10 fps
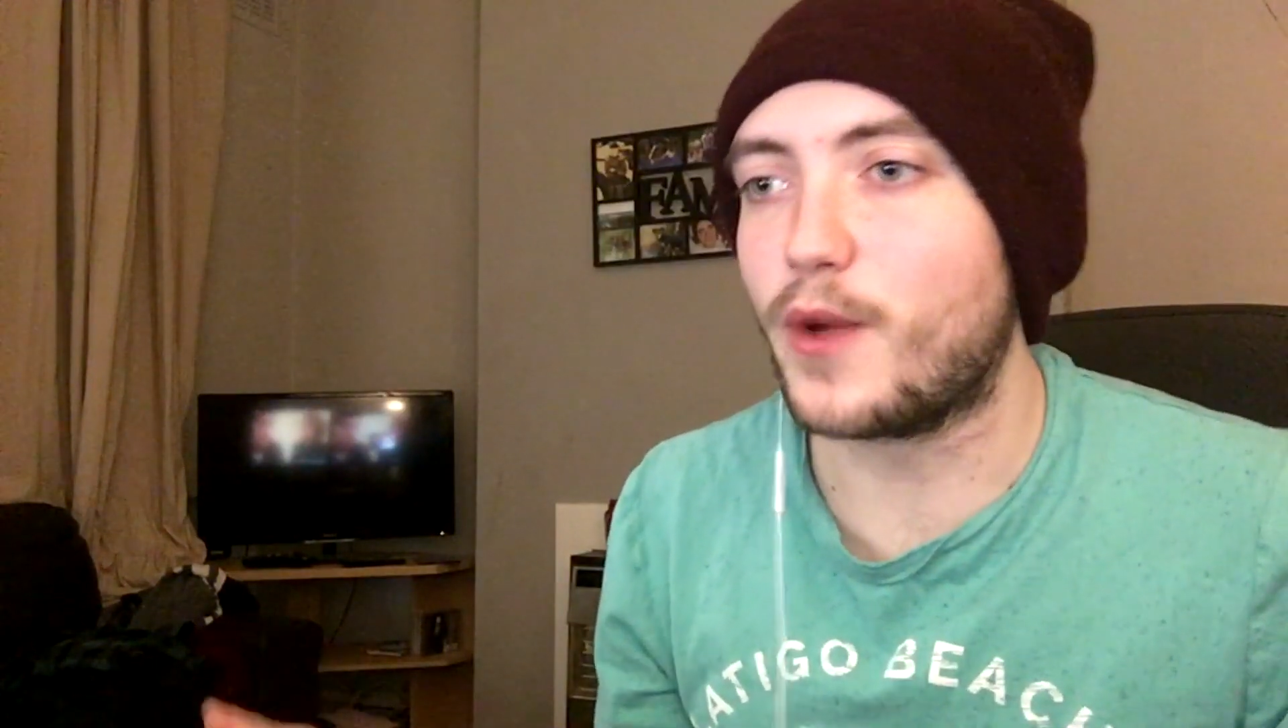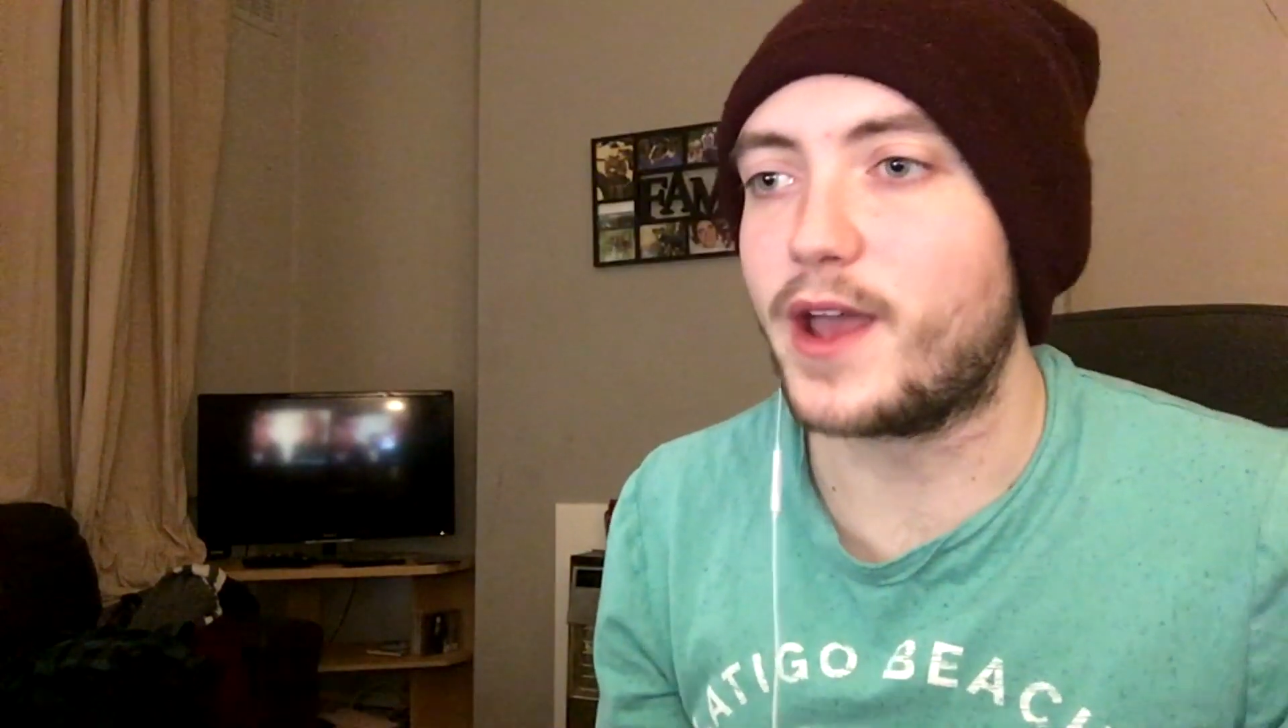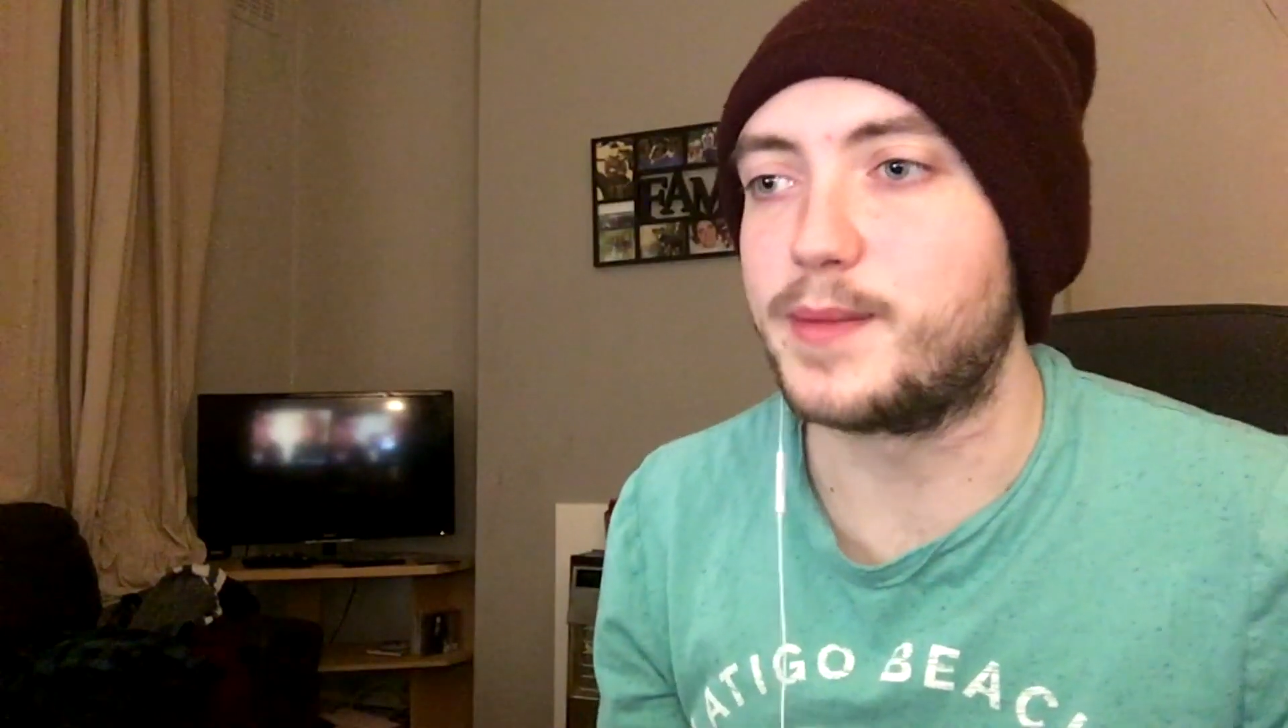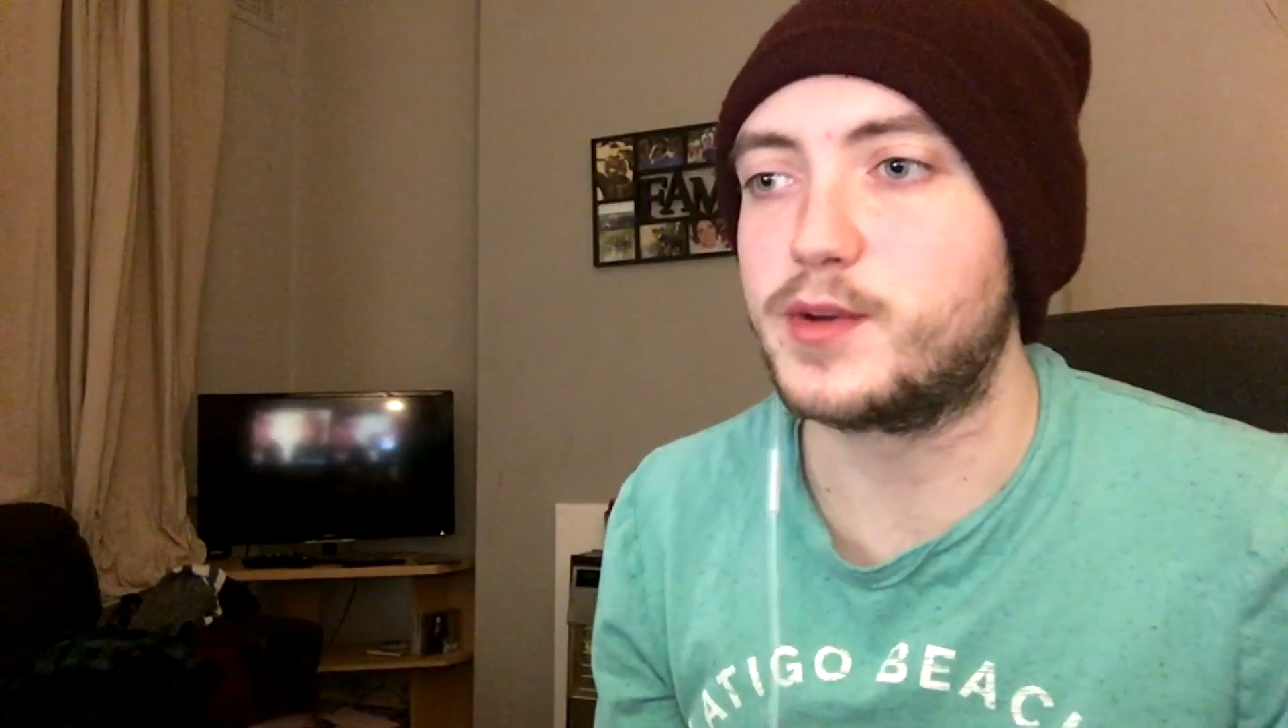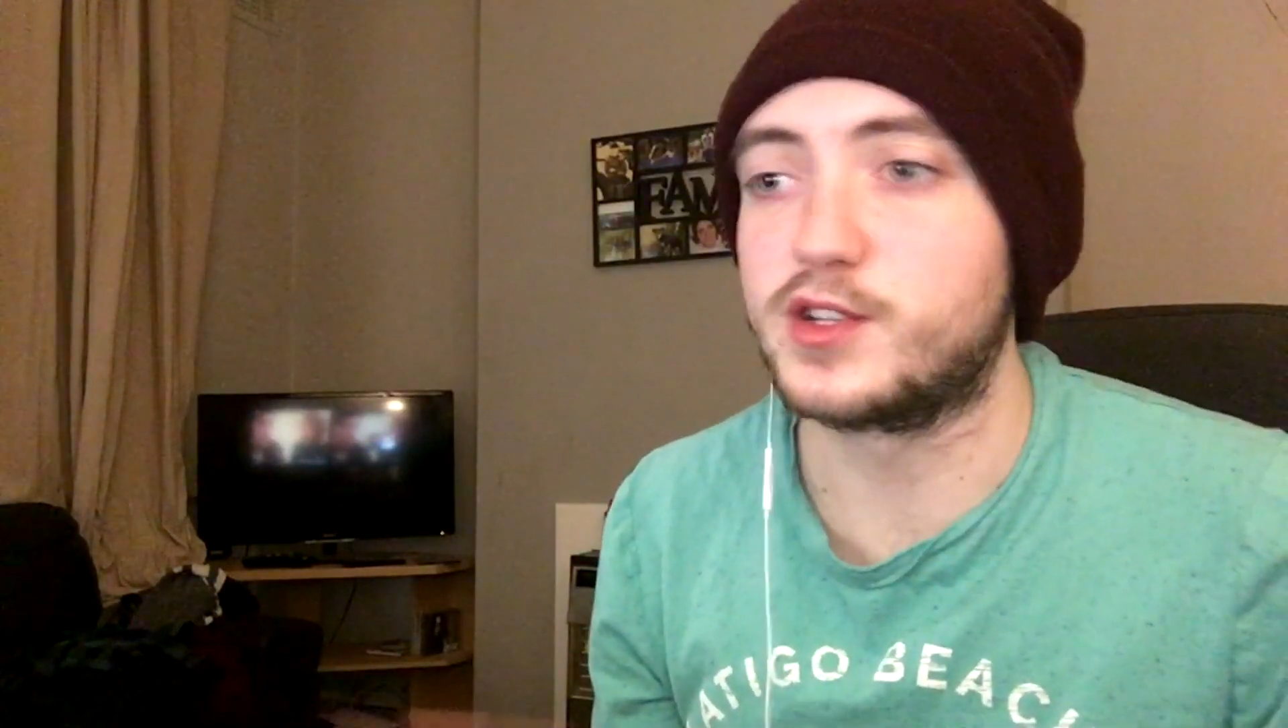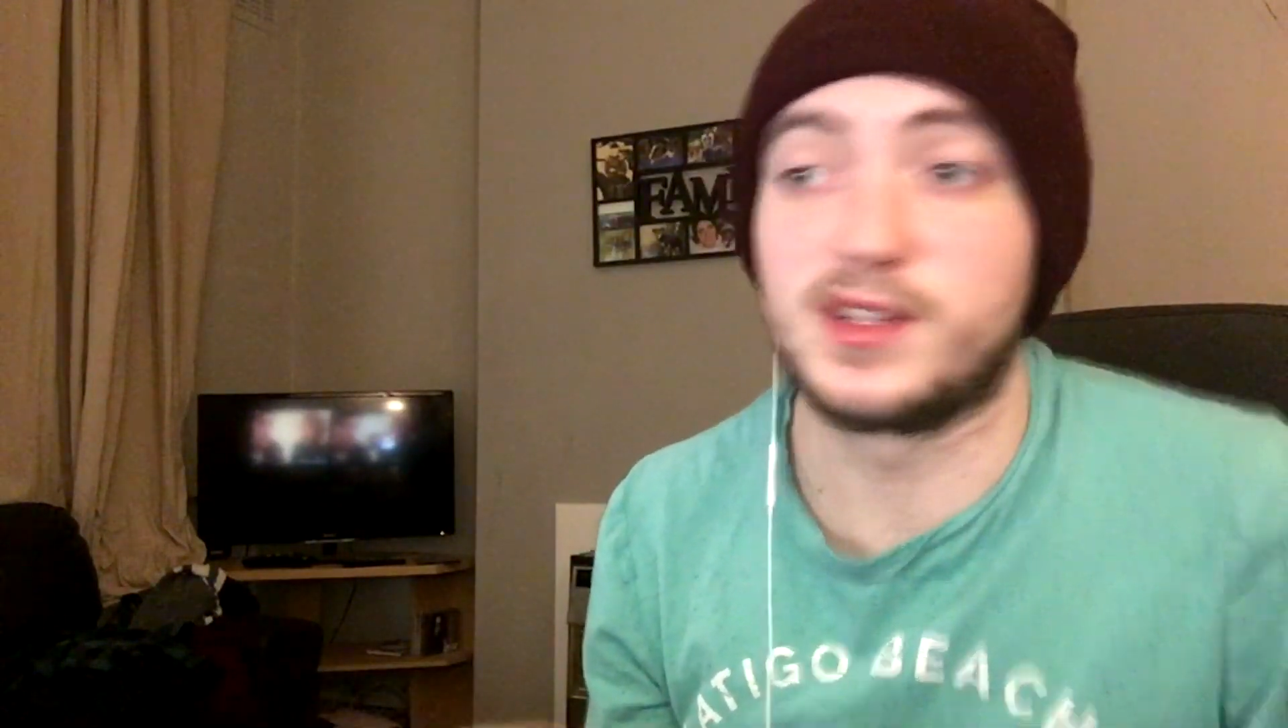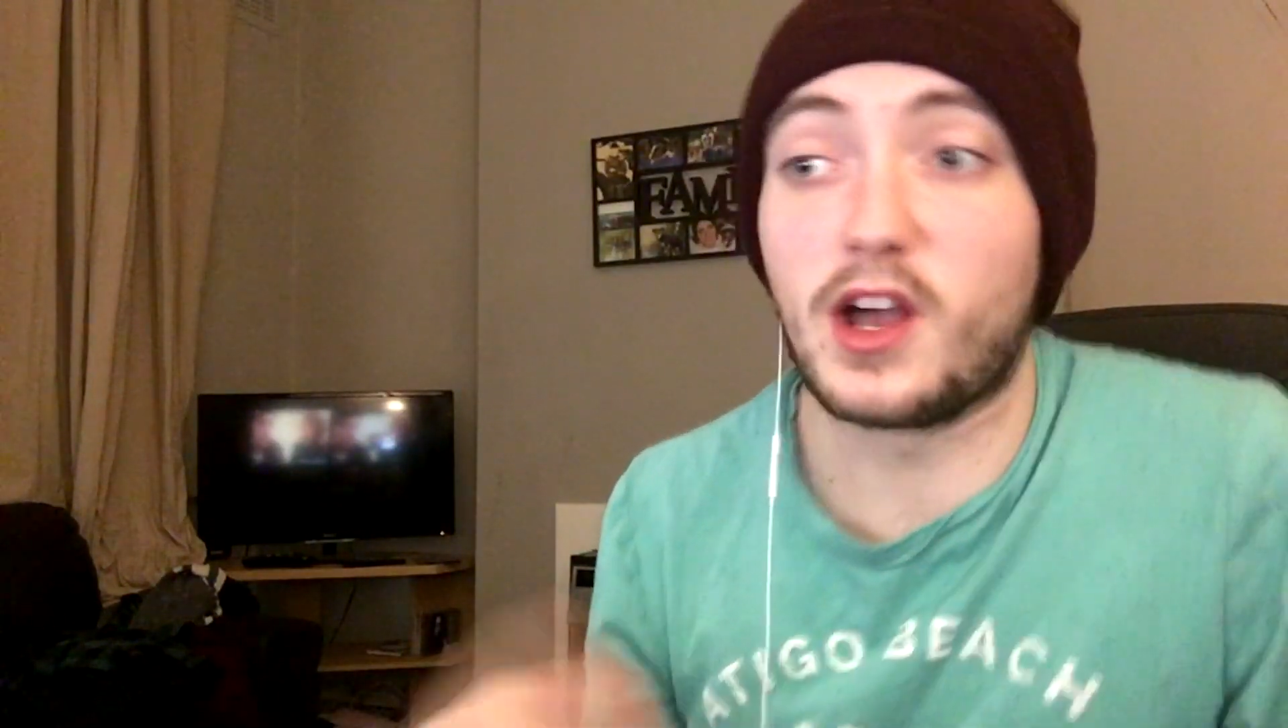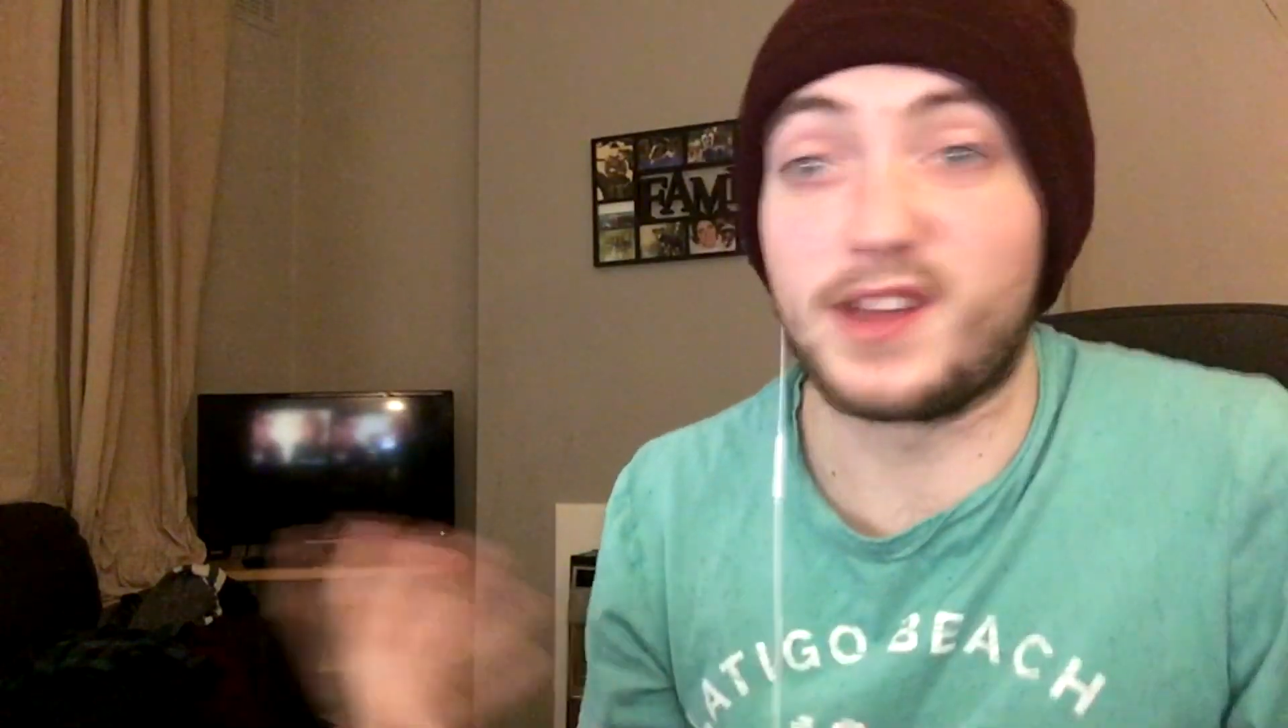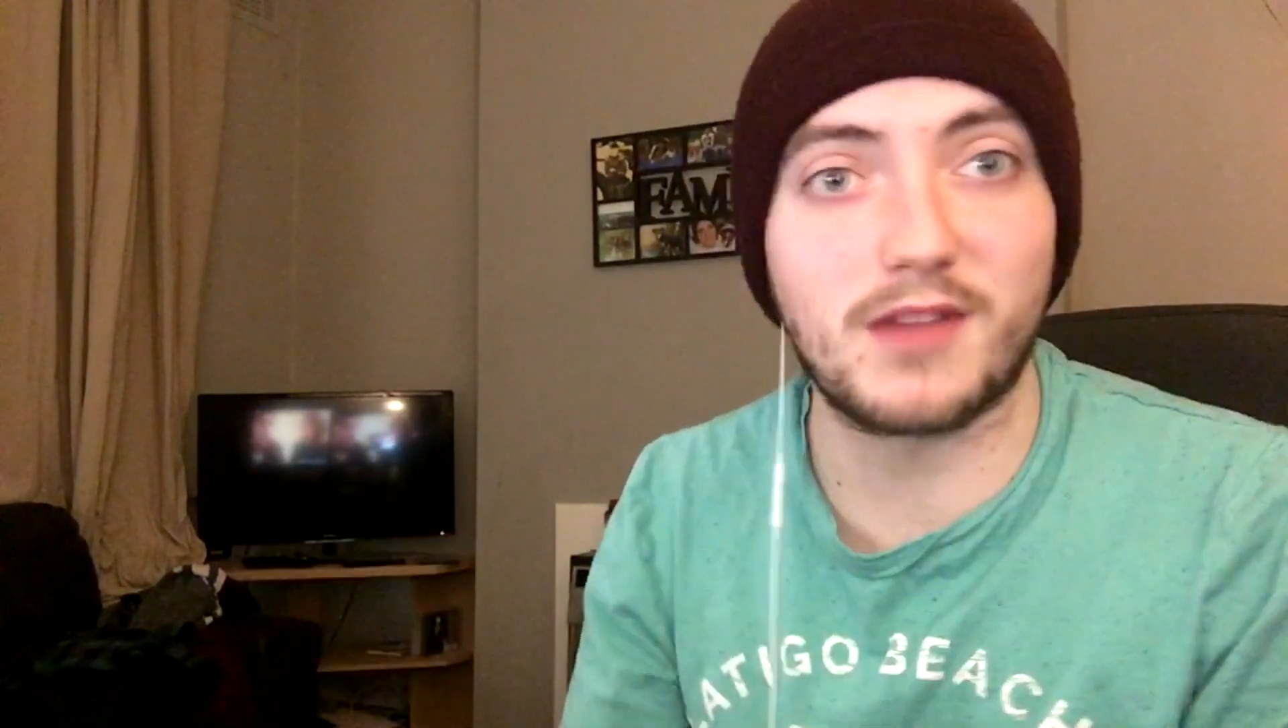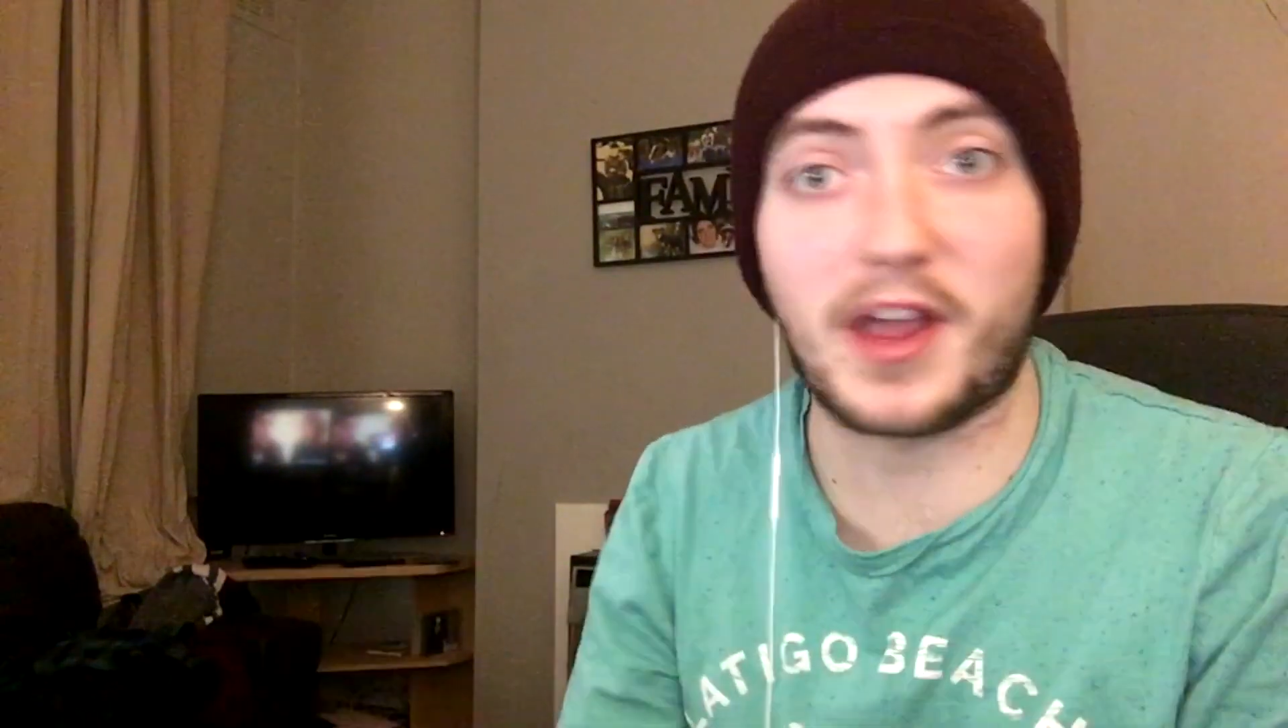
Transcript: way because I